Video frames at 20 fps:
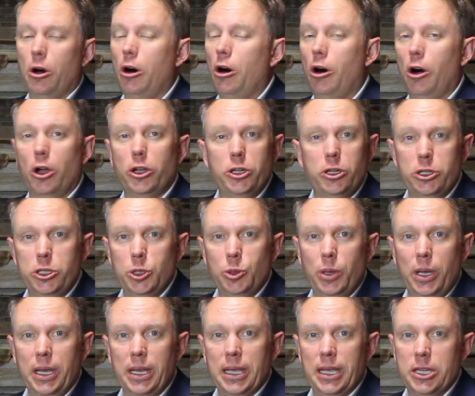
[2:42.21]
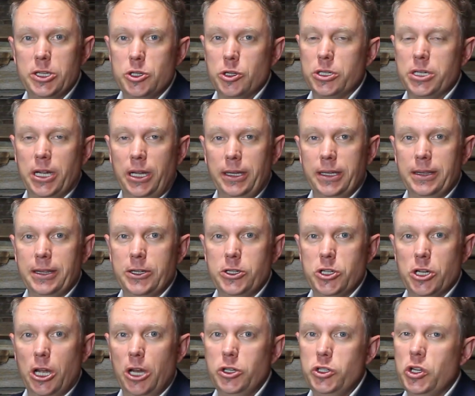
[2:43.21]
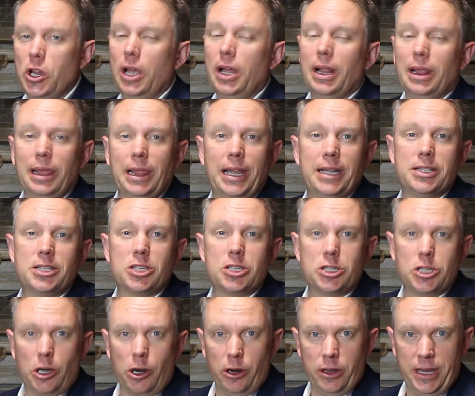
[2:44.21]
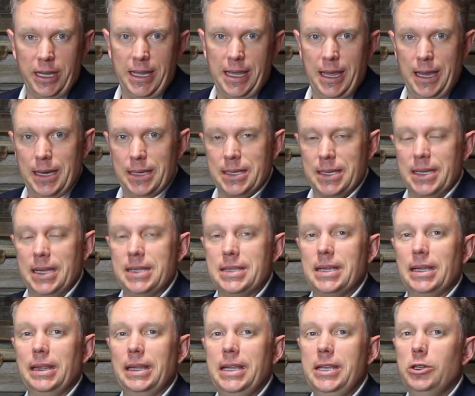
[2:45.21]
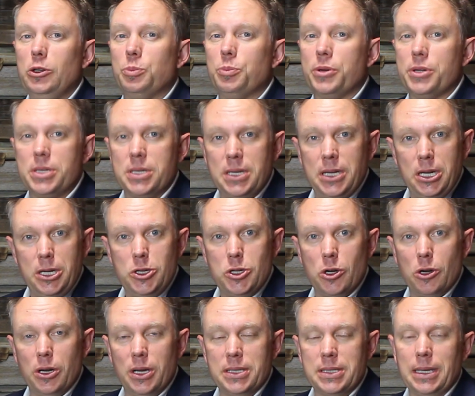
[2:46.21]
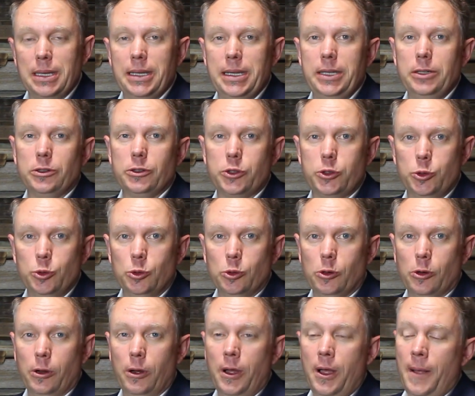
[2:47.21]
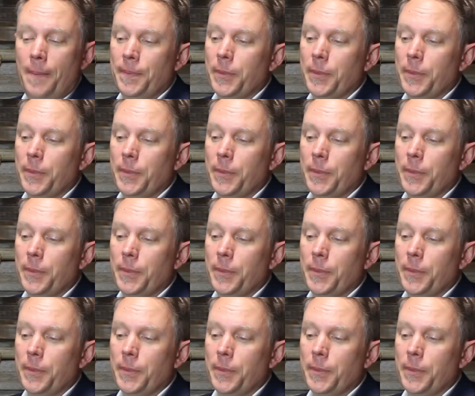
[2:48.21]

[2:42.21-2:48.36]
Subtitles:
All you're doing is you're telling the judge, let's start the case. It's a legal procedure, it's a legal tool.